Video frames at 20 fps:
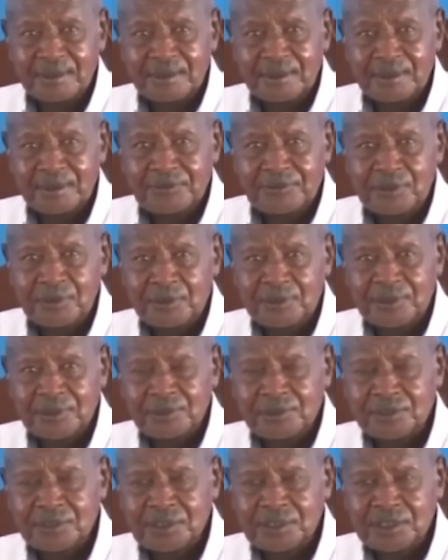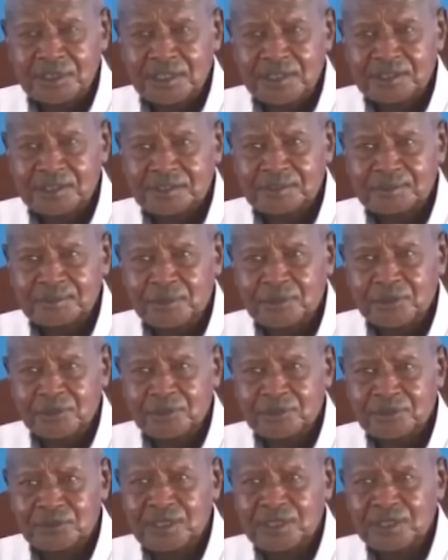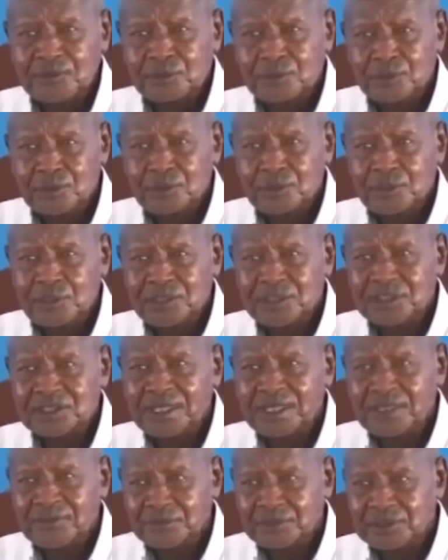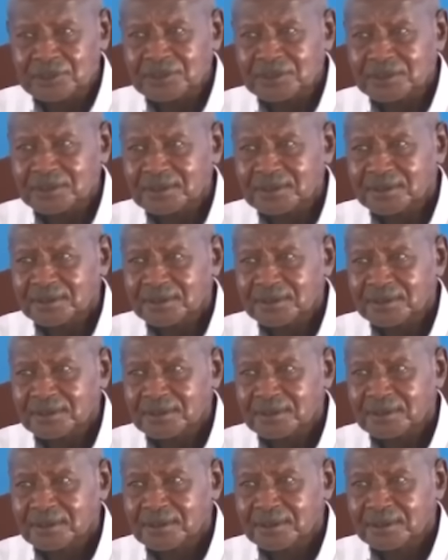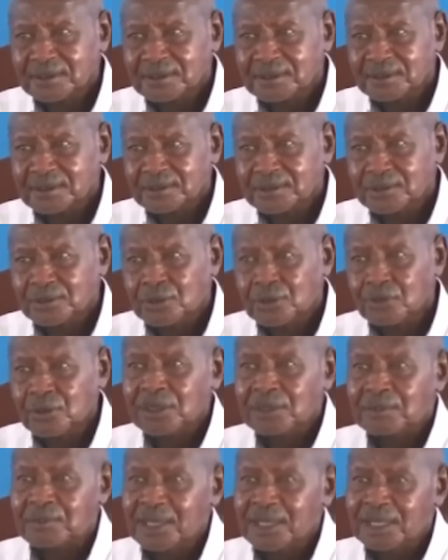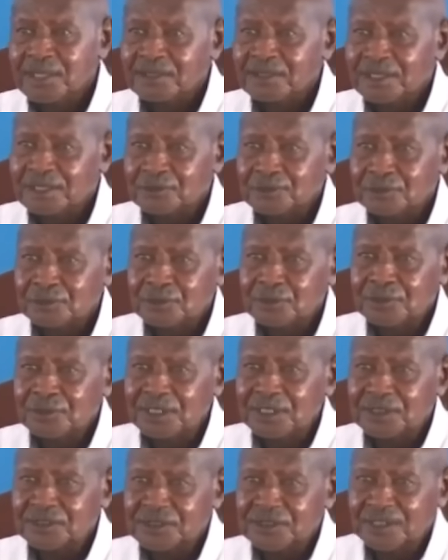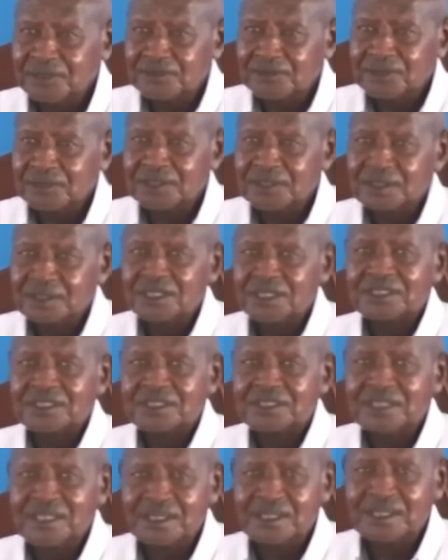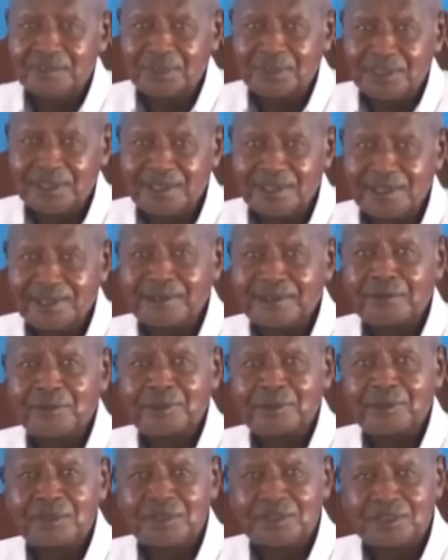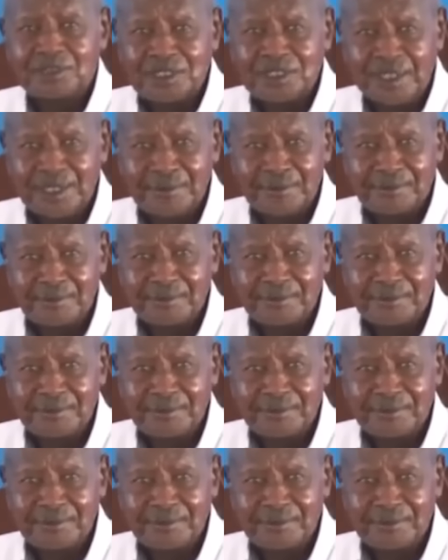If your wealth creators produce a good or a service, who will buy that good and service sustainably and on a big scale?